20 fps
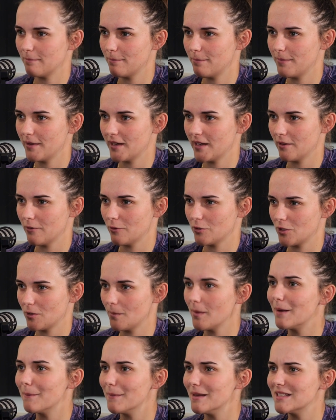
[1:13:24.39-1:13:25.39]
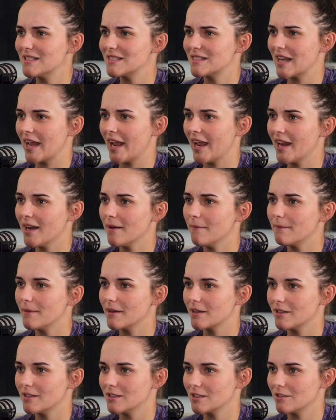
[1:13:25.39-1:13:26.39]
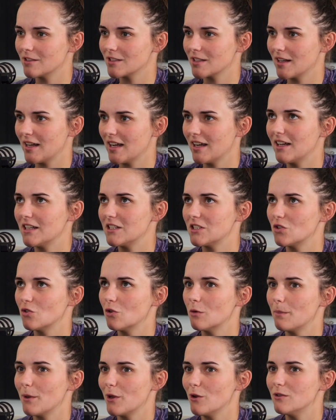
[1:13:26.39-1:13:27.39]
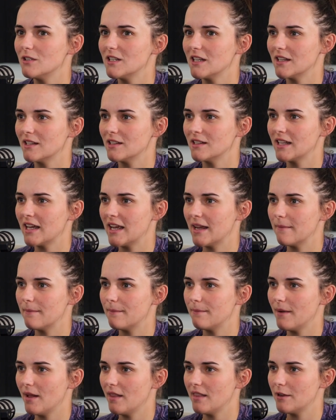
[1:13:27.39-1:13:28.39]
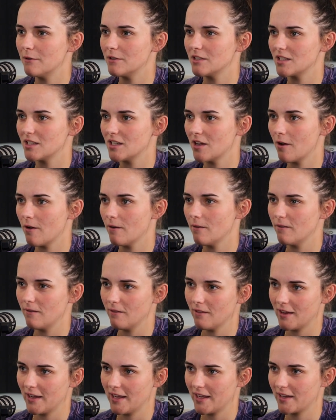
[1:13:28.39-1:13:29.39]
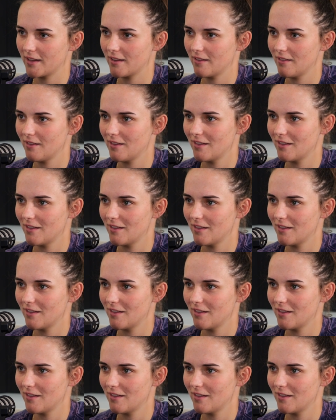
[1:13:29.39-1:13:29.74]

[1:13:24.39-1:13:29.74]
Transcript: Yeah. But it also made me sad because it was like I saw beauty in that, but there was no, like,